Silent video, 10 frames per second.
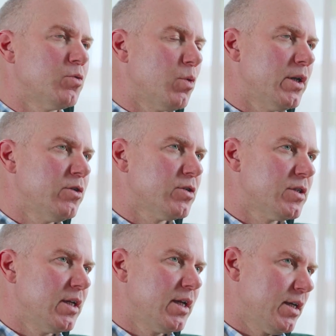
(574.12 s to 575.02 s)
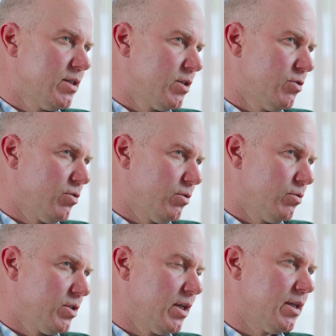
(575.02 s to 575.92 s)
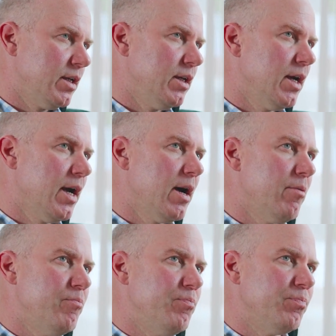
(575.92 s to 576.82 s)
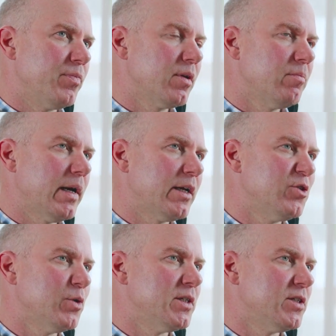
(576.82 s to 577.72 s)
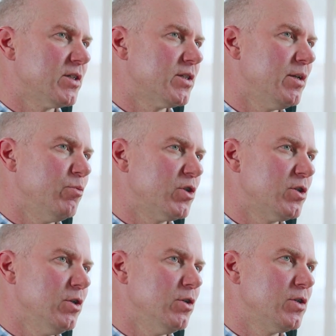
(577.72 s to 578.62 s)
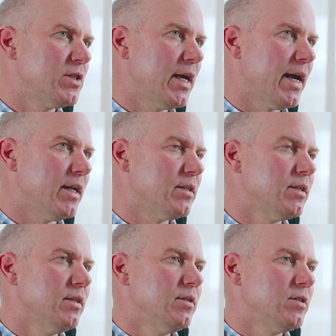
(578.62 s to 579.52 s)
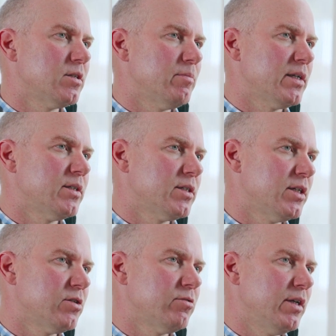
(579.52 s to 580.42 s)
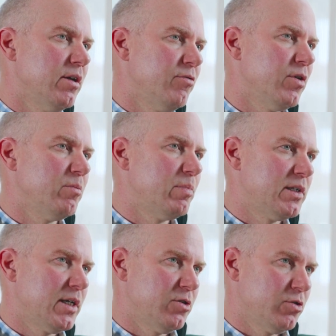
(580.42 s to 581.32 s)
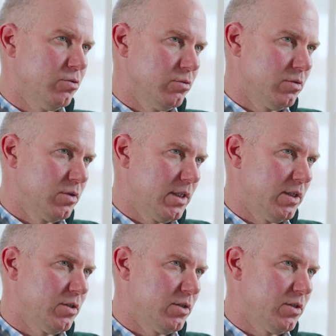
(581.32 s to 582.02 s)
was one interesting case control study back in 2016 which looked at somatosensory evoked potentials in